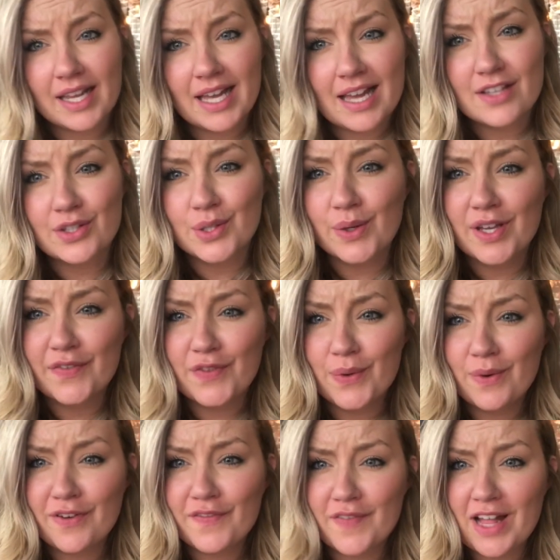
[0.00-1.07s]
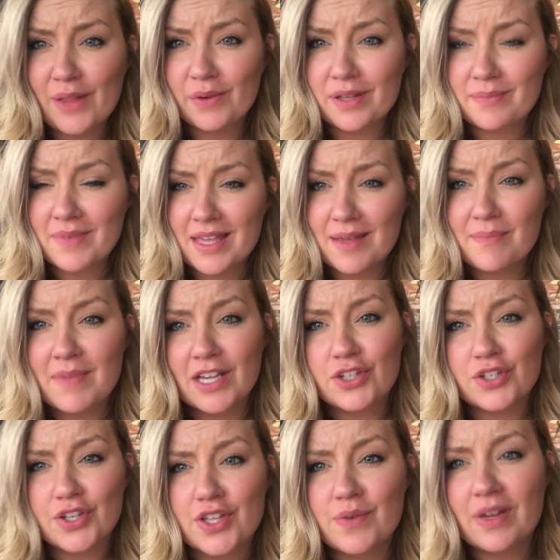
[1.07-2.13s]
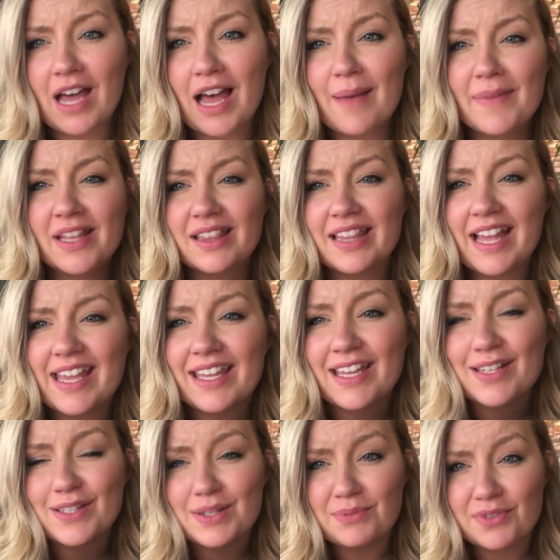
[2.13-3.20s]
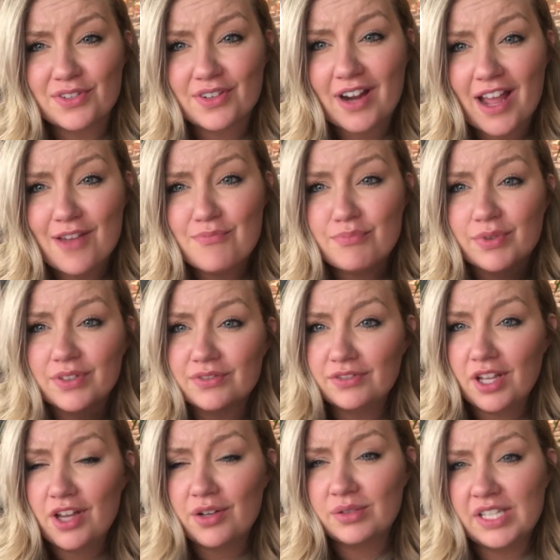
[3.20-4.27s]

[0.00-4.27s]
right, guys, so if you are following me, make sure you comment, like, and subscribe below.